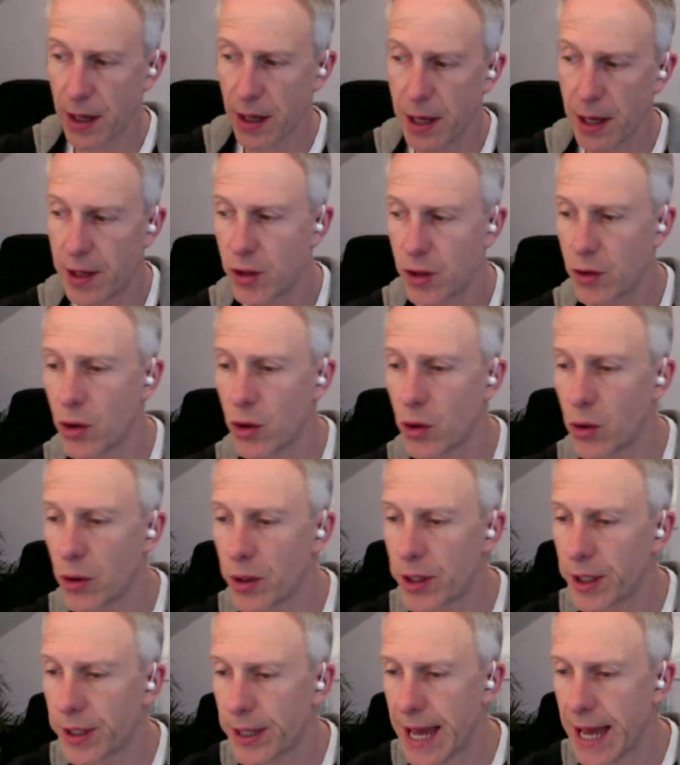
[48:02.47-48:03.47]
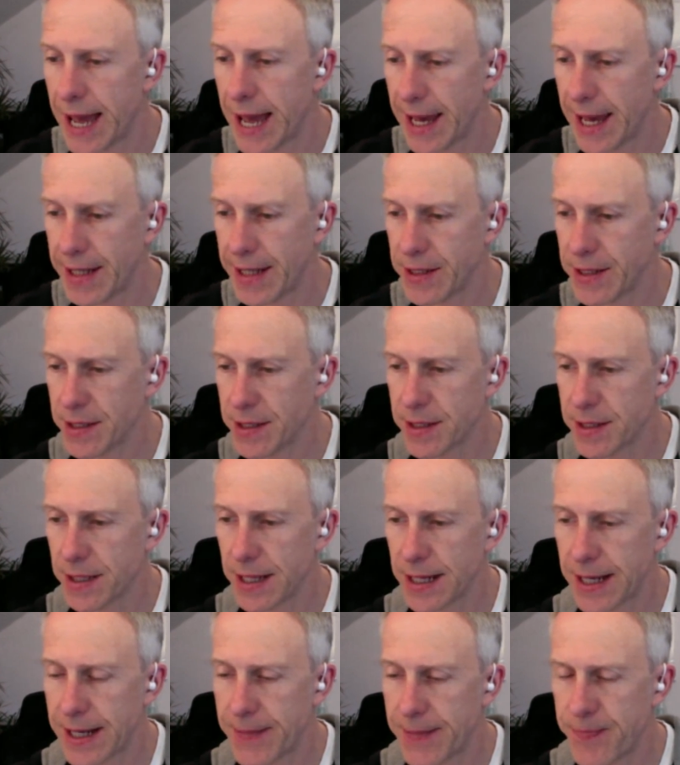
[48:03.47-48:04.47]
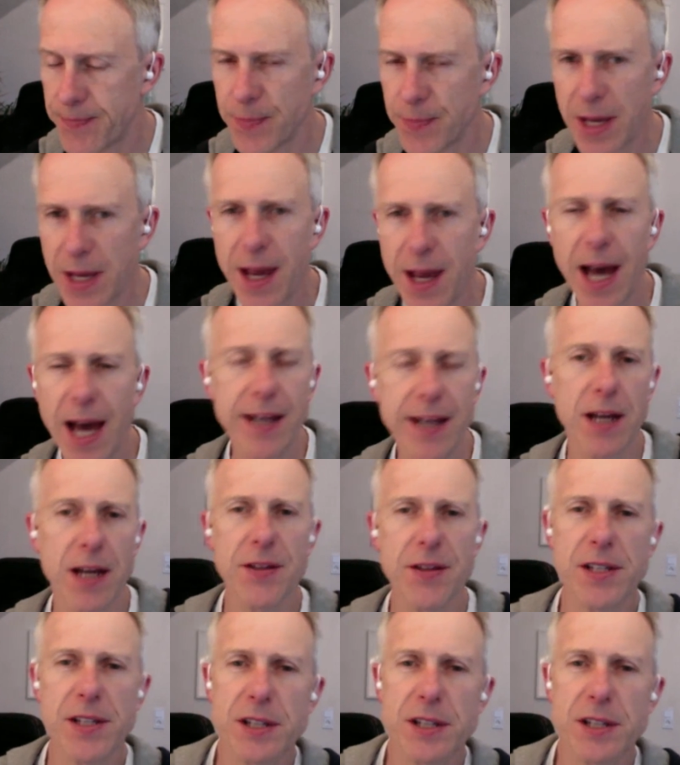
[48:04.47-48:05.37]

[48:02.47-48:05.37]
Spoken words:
New York, and this